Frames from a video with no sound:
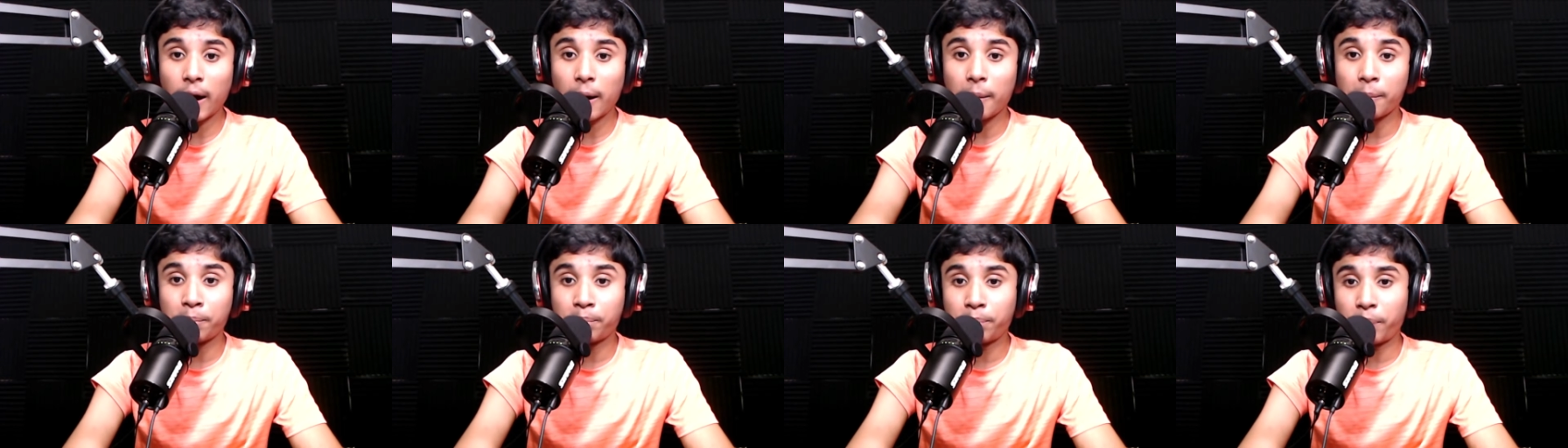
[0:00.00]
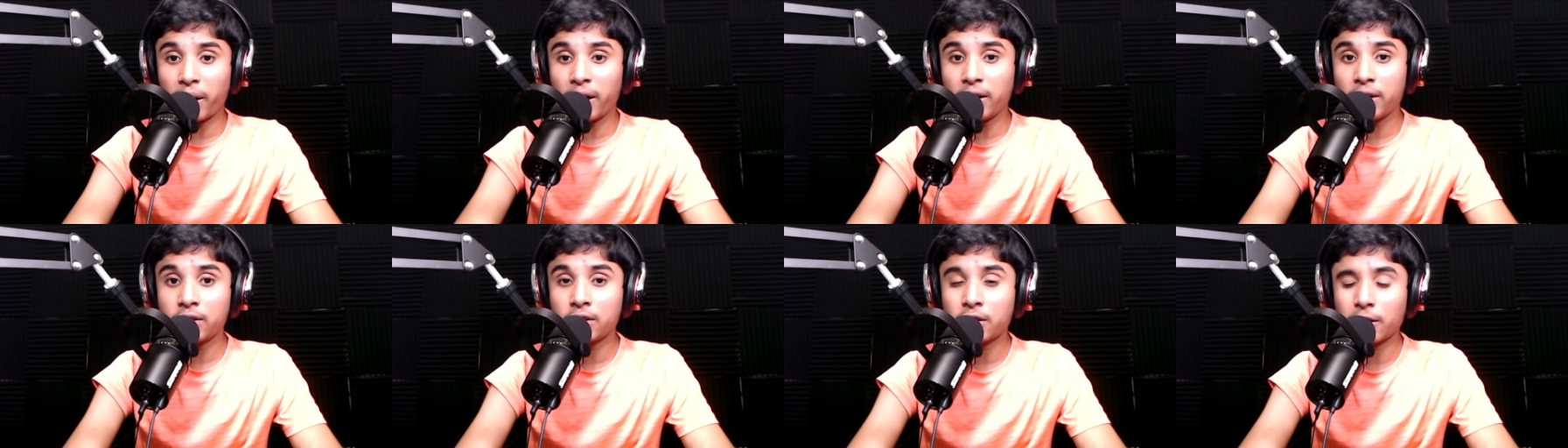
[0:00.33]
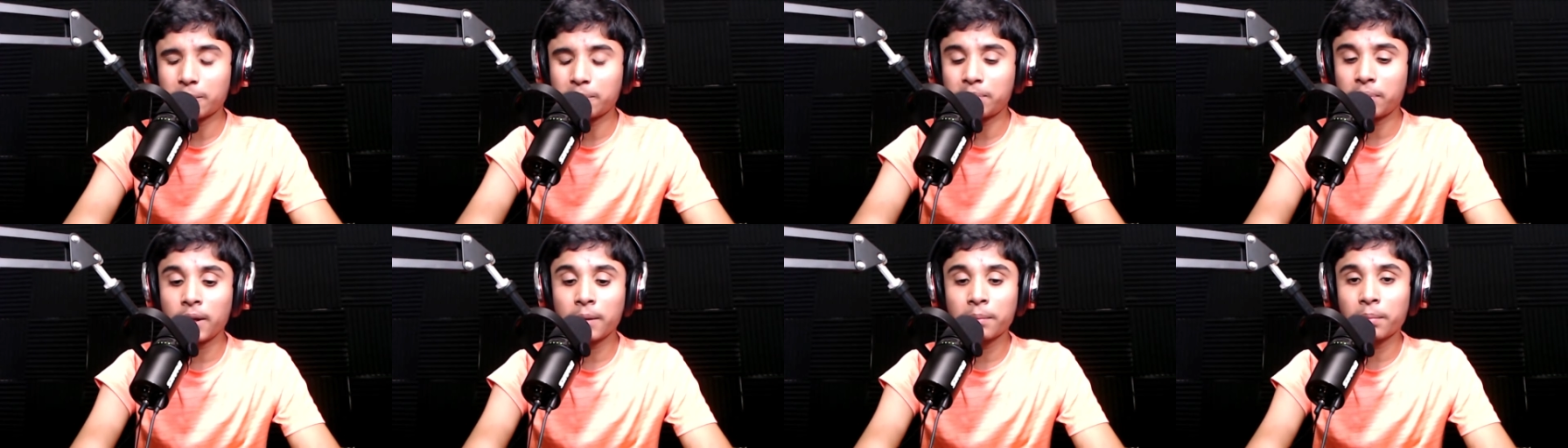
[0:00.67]
a bunch
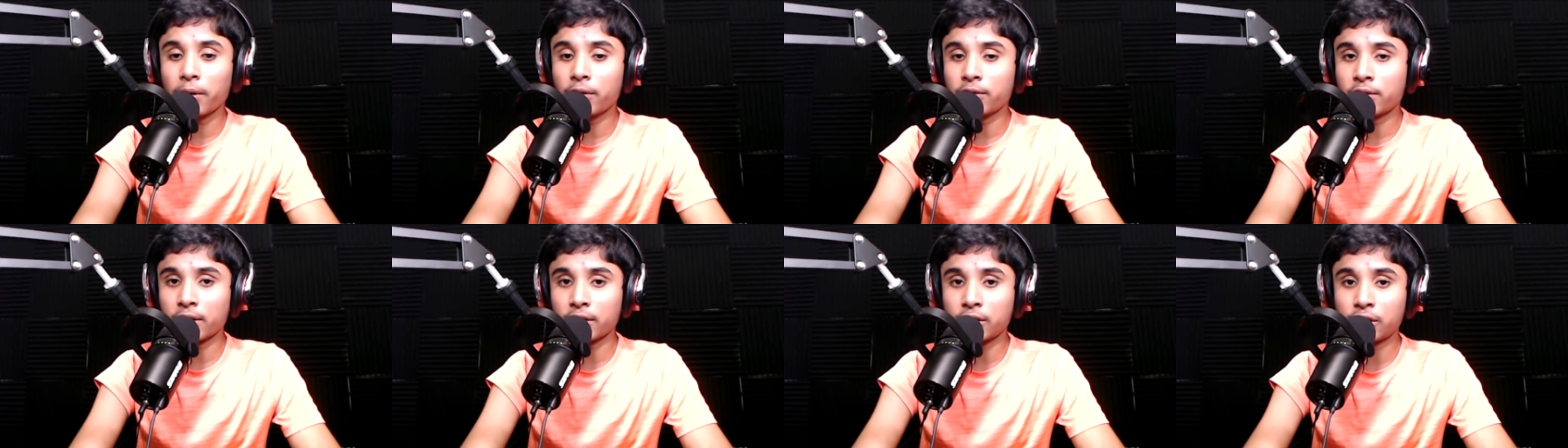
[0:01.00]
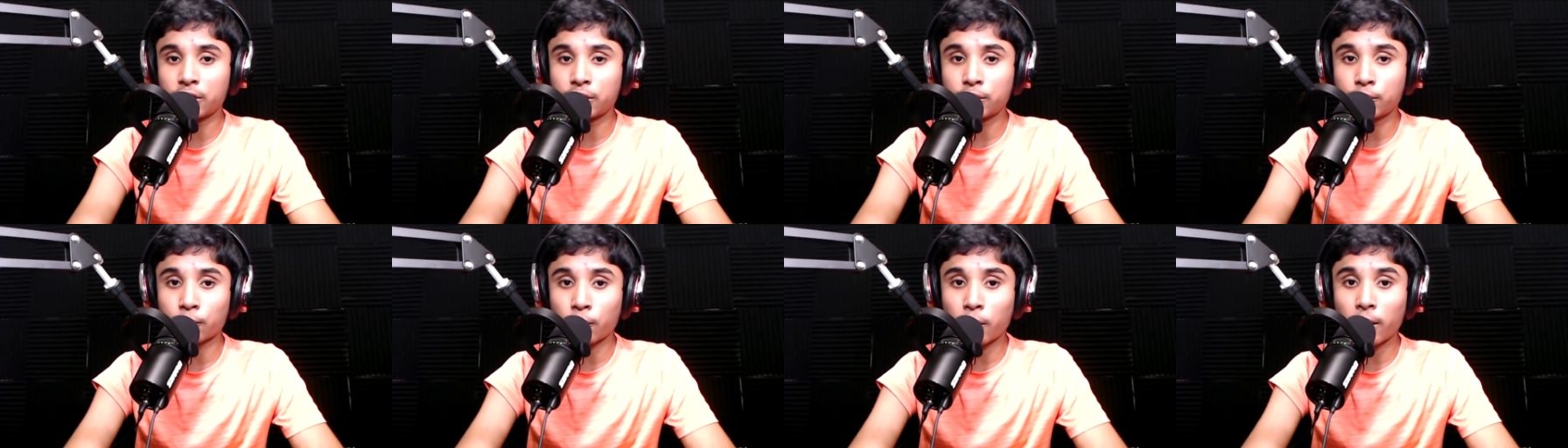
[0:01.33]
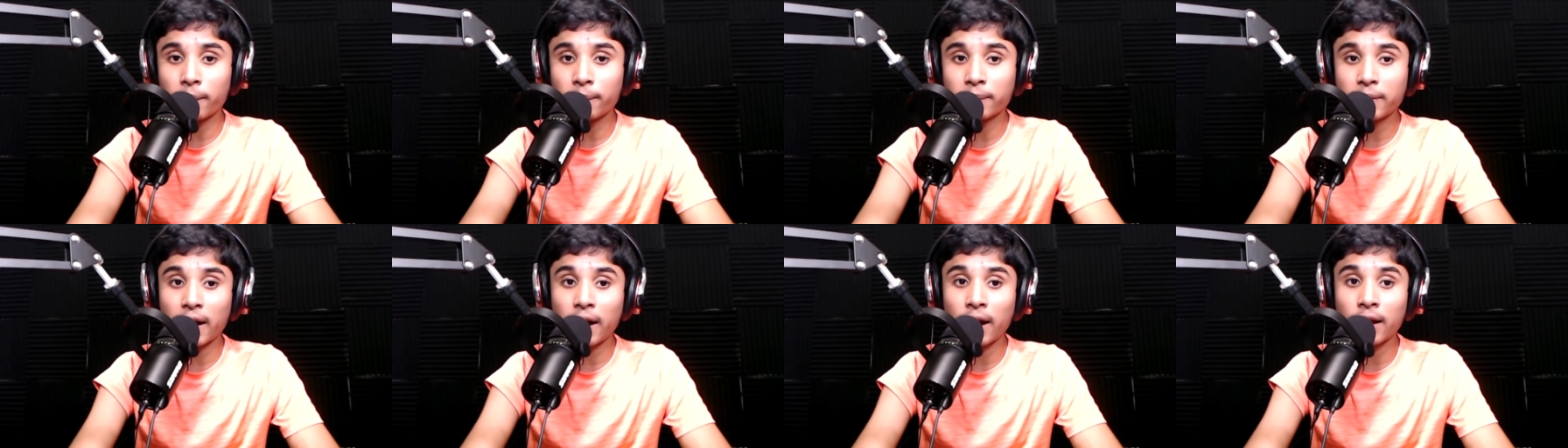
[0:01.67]
of people just
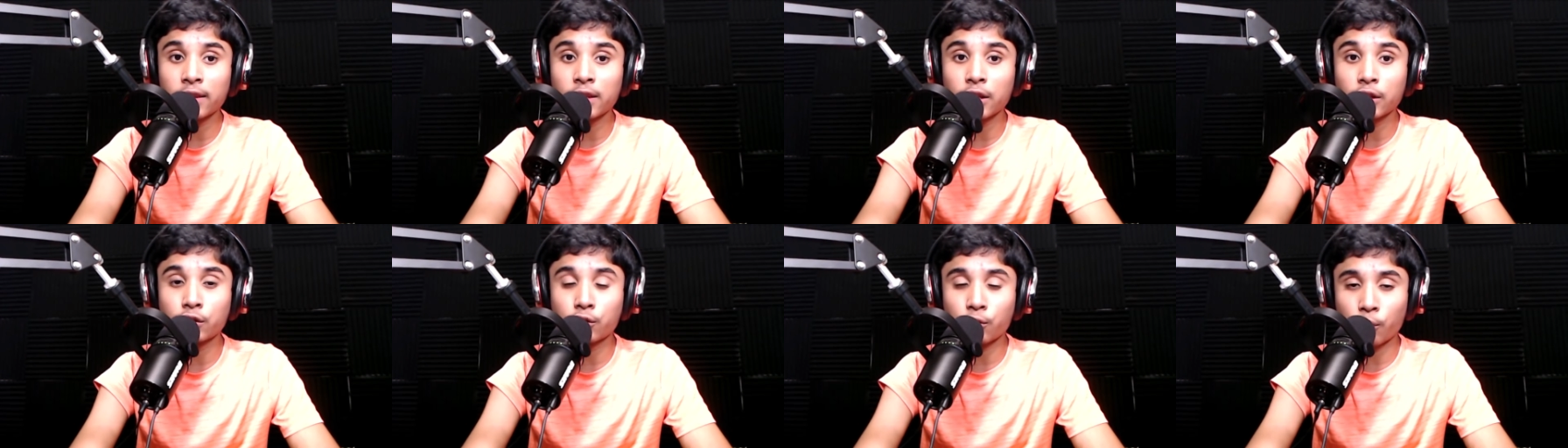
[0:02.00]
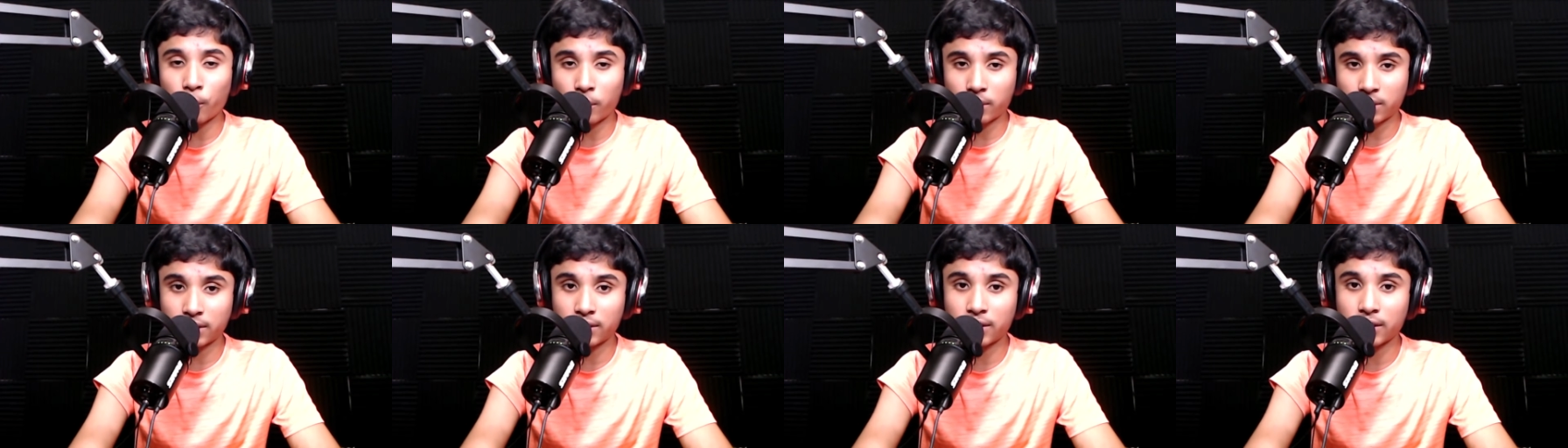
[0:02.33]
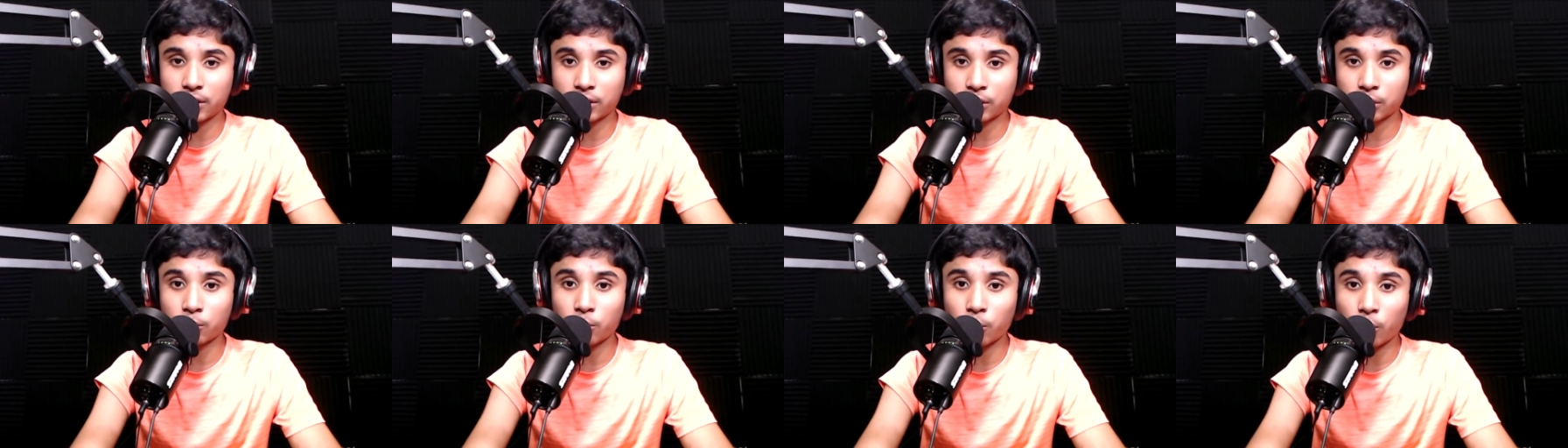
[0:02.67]
stormed out of the doors of the
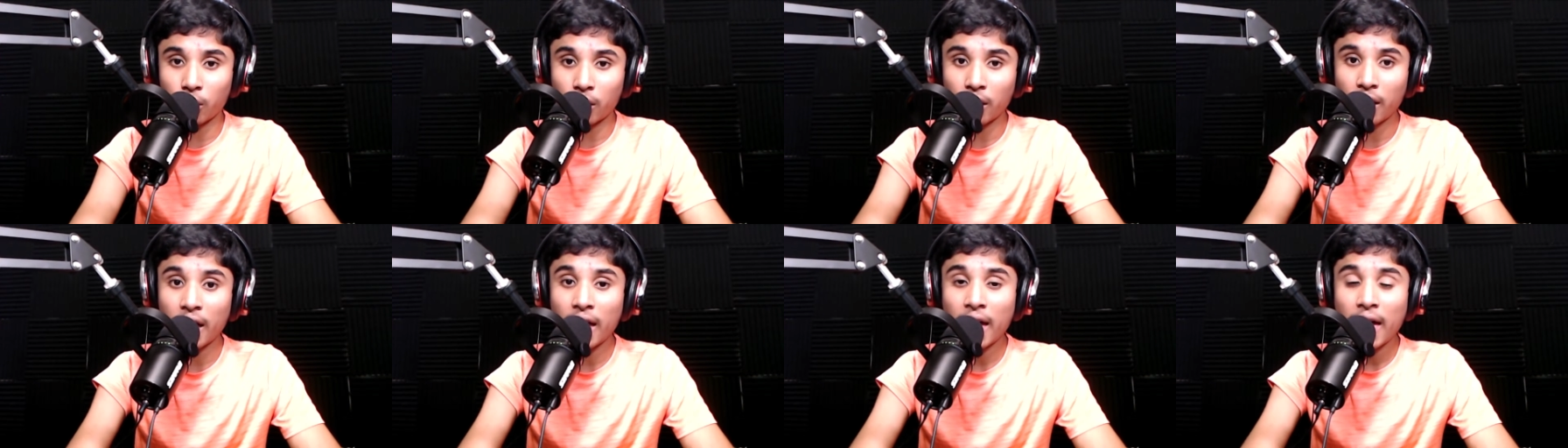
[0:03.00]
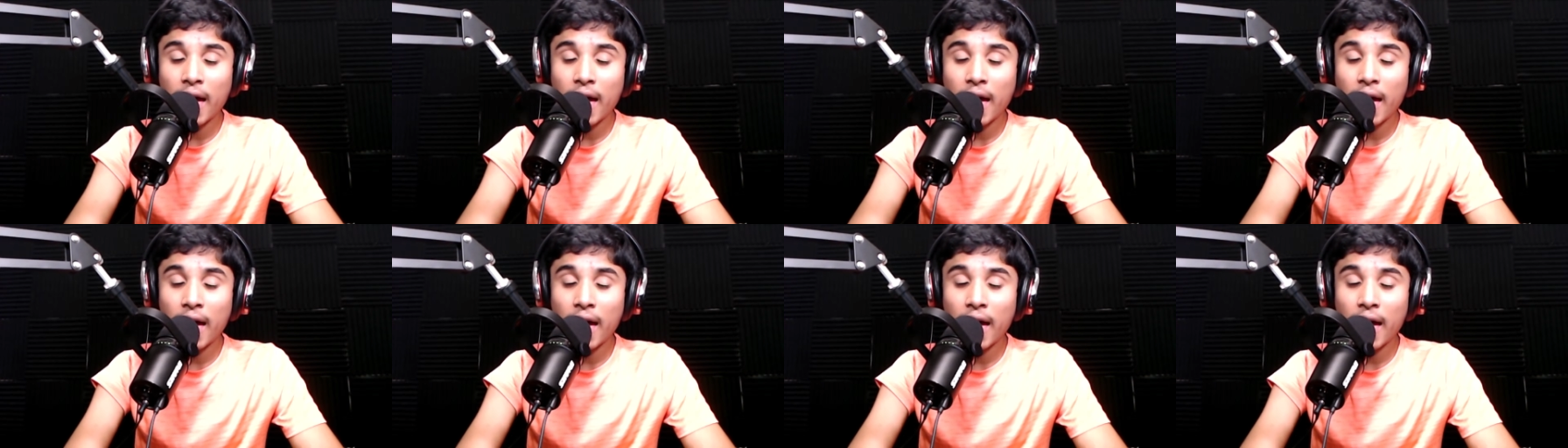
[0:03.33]
school